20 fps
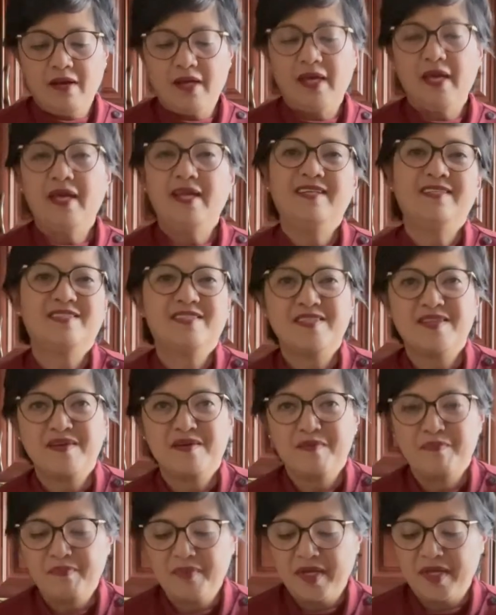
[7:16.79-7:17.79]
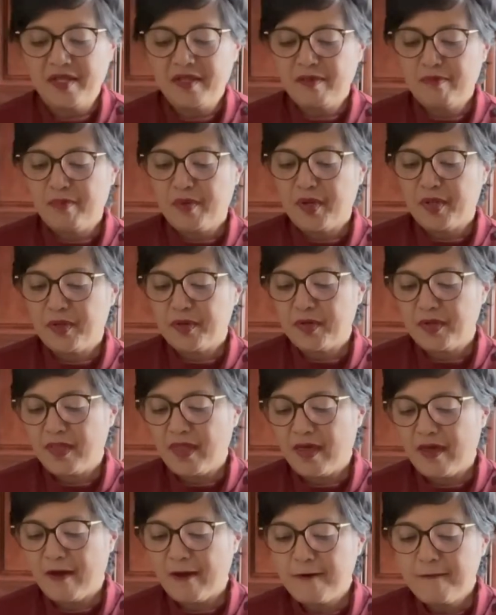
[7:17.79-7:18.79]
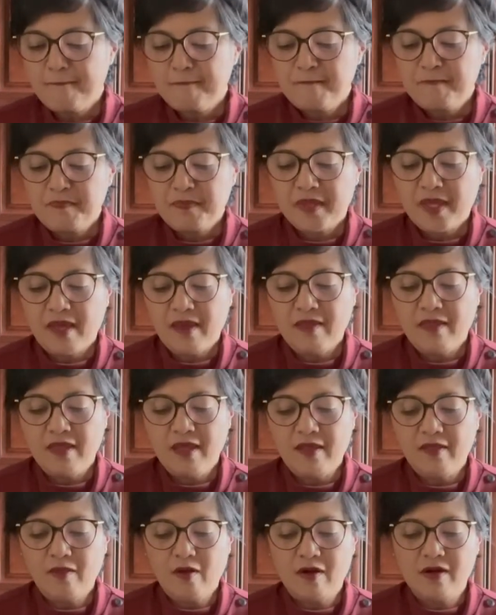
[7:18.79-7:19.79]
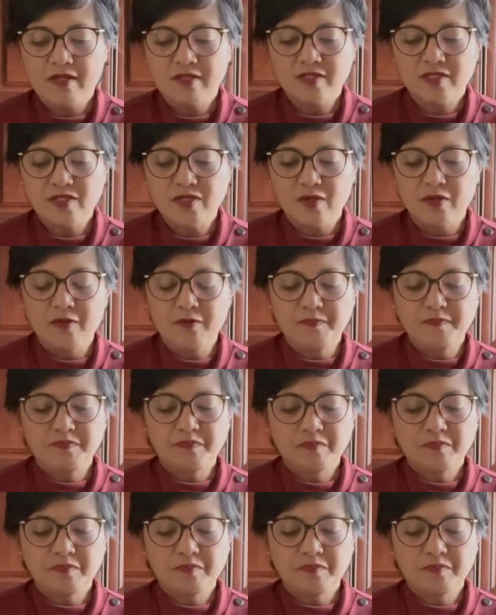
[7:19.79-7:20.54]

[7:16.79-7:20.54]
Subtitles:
hint of peanut butter there. And then also